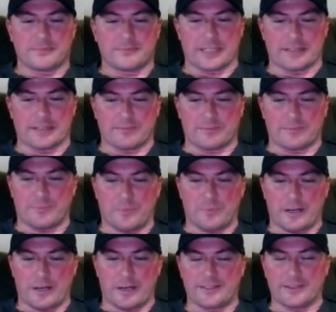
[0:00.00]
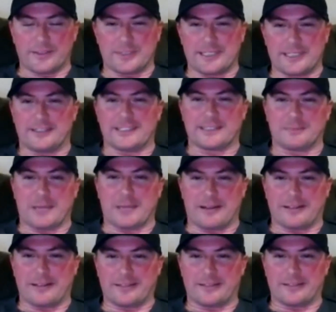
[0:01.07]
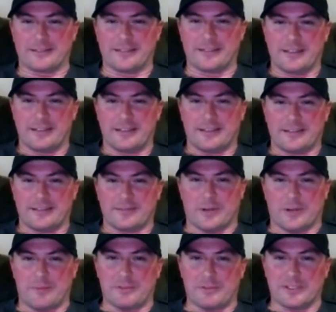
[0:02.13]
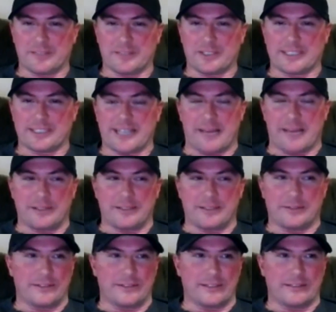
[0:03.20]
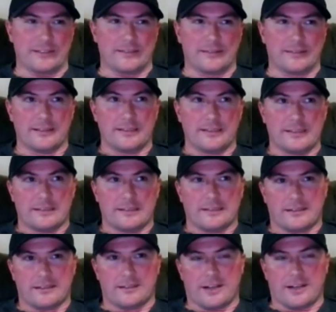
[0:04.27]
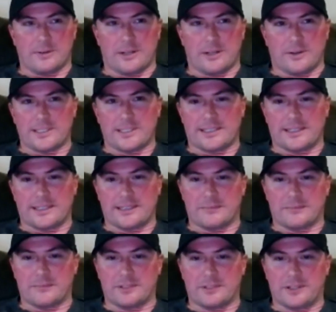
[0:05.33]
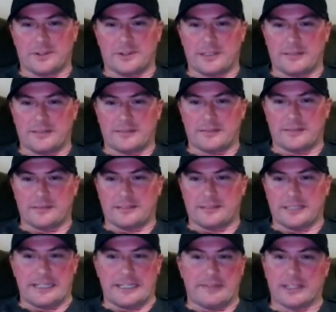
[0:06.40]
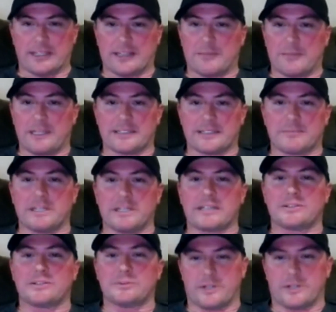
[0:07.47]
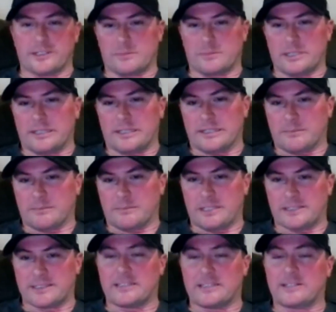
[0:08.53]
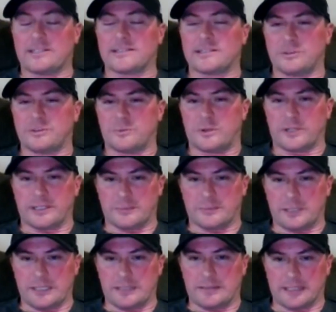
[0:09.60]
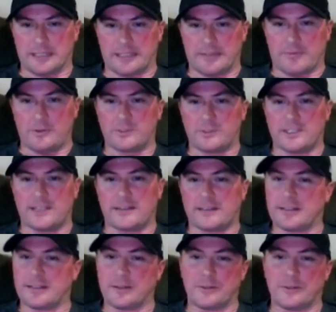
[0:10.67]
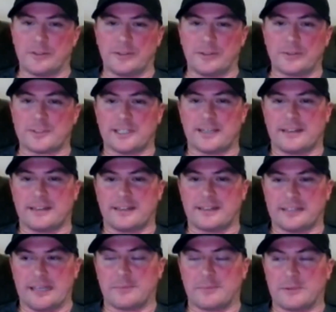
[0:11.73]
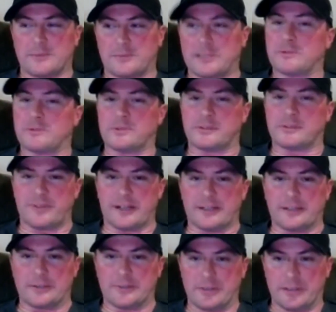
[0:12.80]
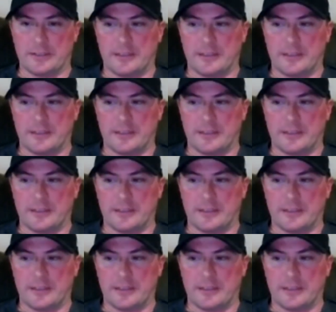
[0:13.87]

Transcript: like why are you so serious about it or why are you putting so much time into it and you know I would always tell them you know any of it can be as big as you want it to be it can be as serious as you want it to be like if you set the tone and you set the example people will follow